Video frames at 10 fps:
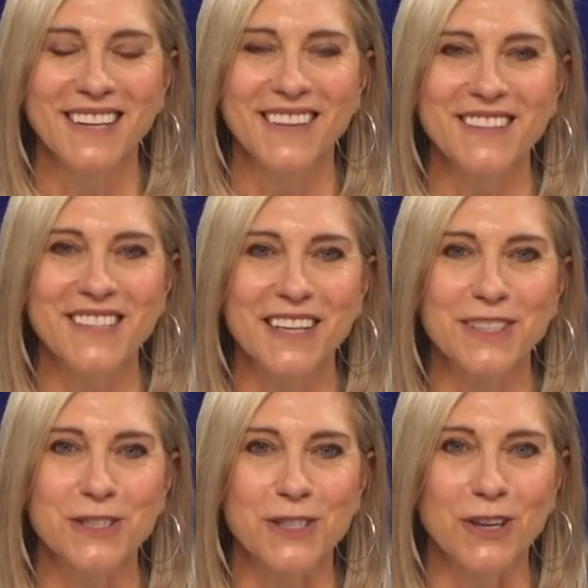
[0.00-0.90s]
The
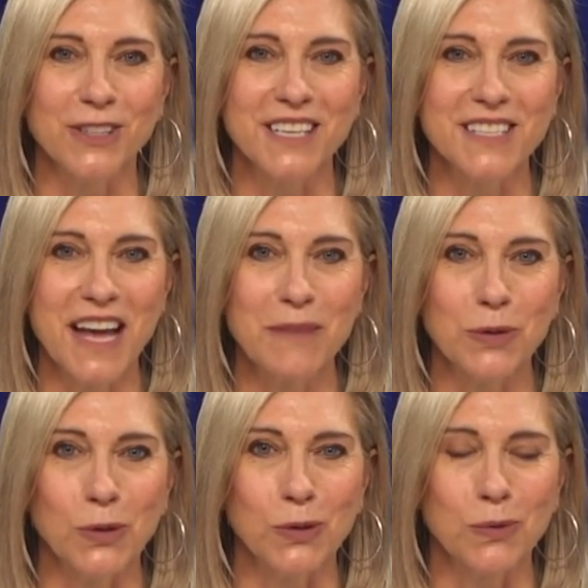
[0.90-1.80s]
second stock is
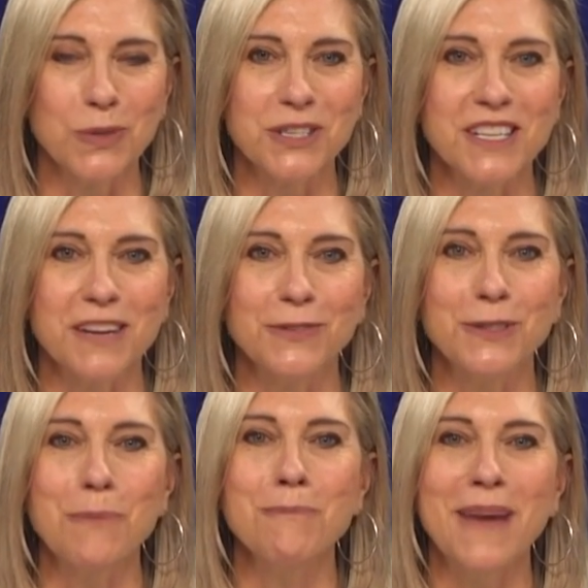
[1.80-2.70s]
Amcor, which
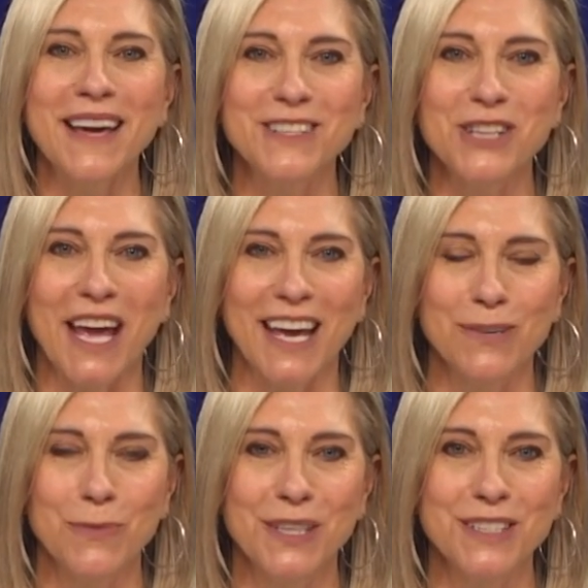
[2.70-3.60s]
suffered major
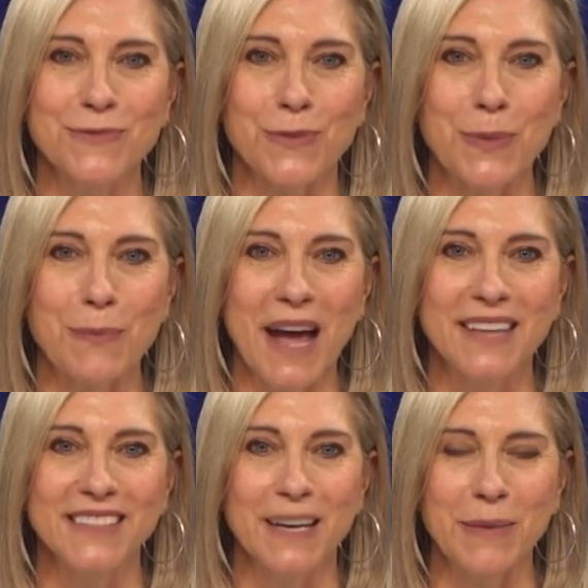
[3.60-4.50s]
headwinds from the
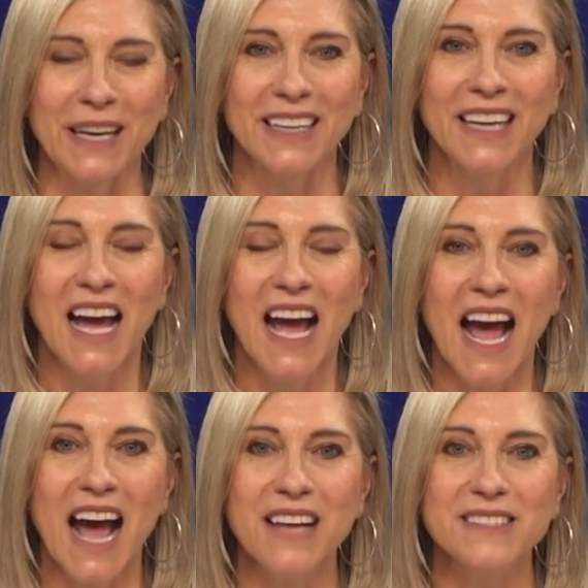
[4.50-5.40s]
pandemic
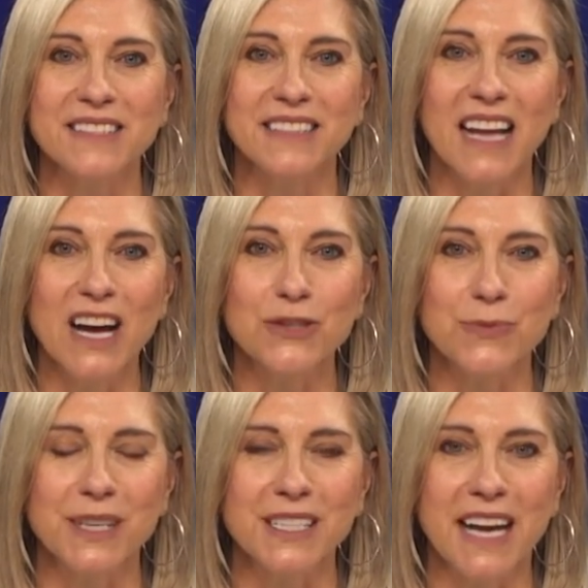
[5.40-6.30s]
as
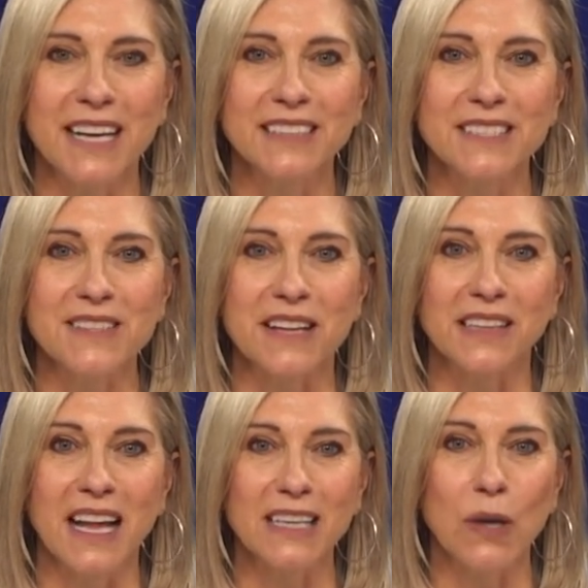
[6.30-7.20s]
large retailers
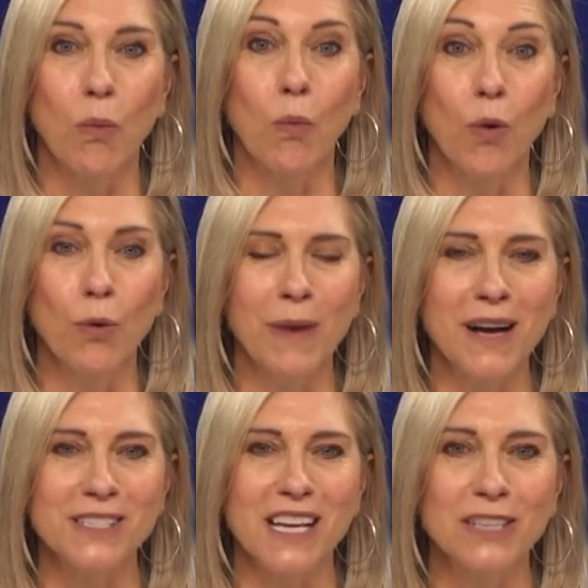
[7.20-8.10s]
like
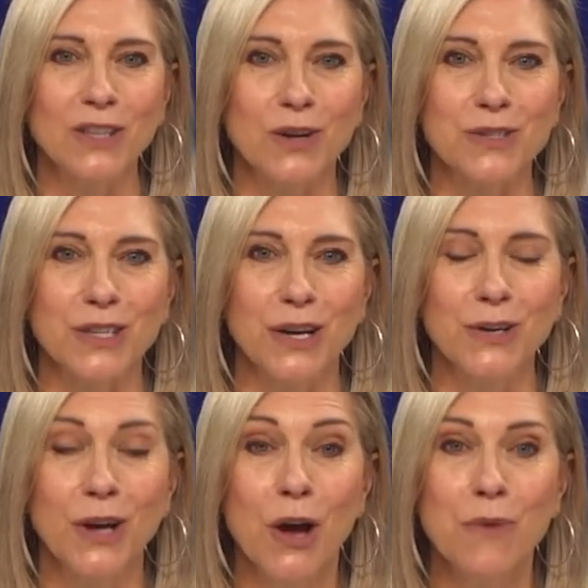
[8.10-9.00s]
Walmart and
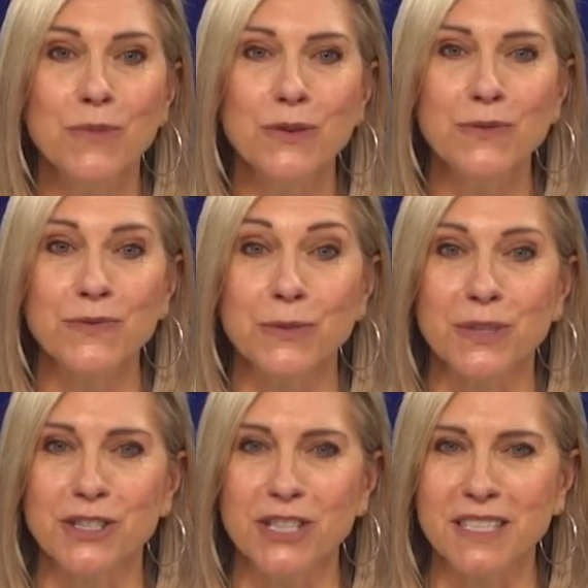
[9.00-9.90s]
Costco moved to
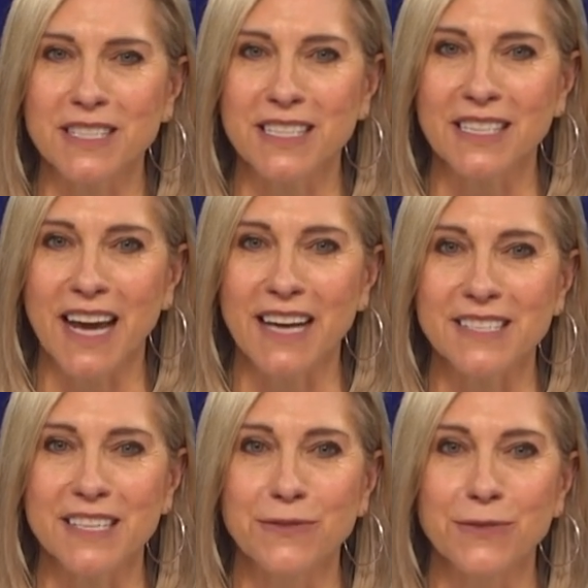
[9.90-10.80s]
a just in
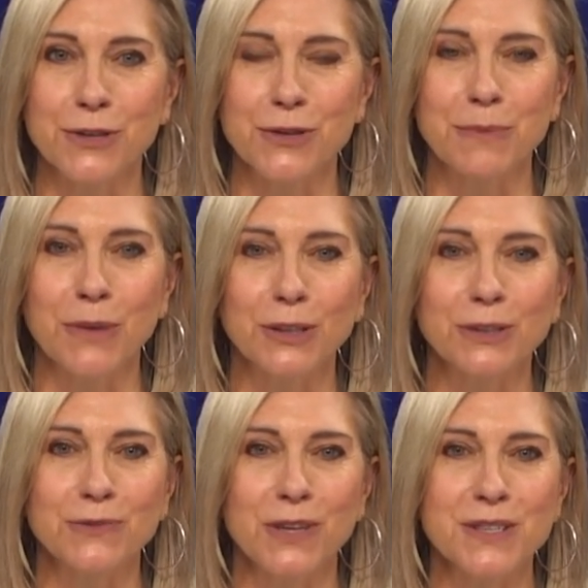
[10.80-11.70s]
case inventory
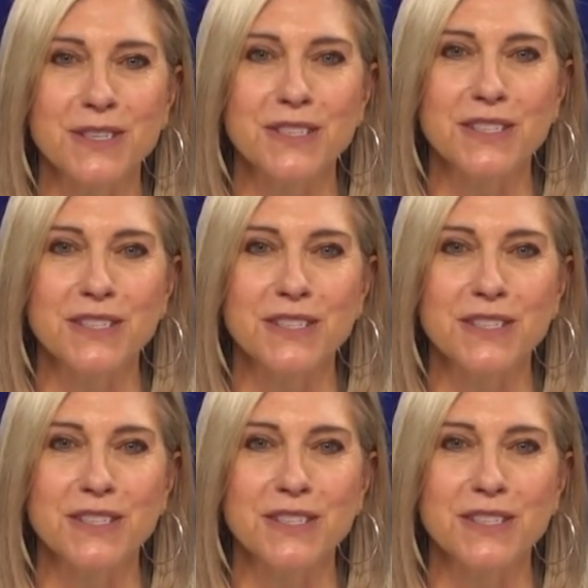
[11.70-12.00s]
model versus